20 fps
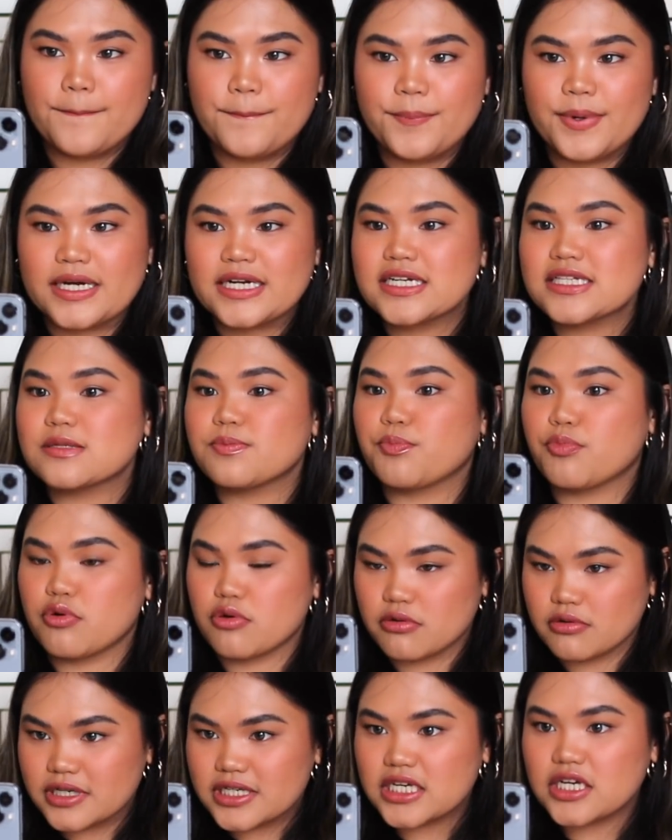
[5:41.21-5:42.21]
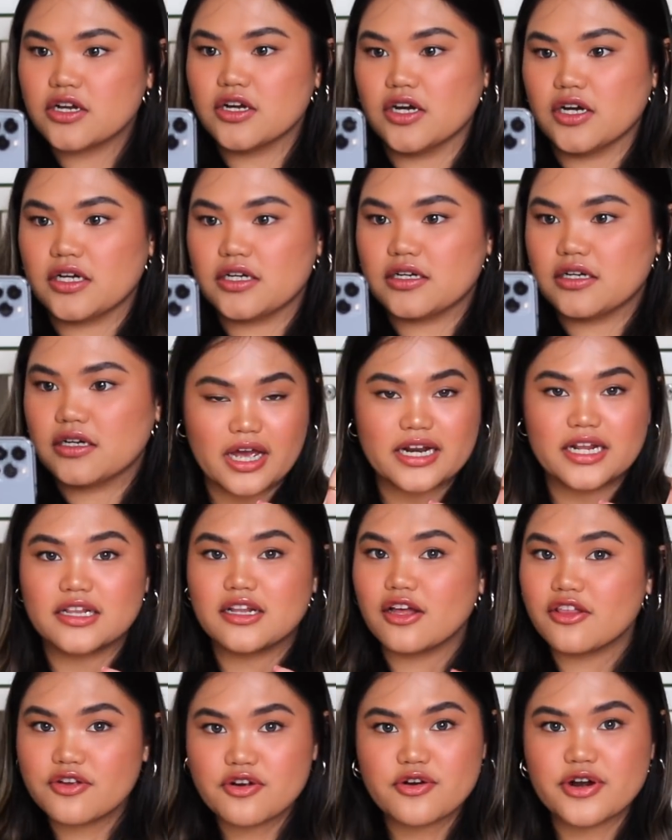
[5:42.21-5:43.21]
but it's pretty good. And
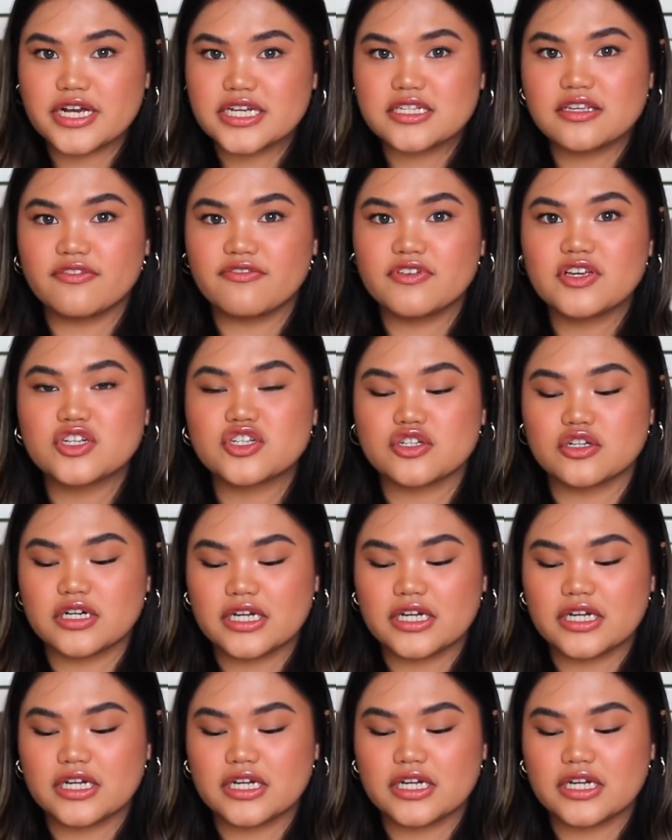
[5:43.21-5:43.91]
another crazy feature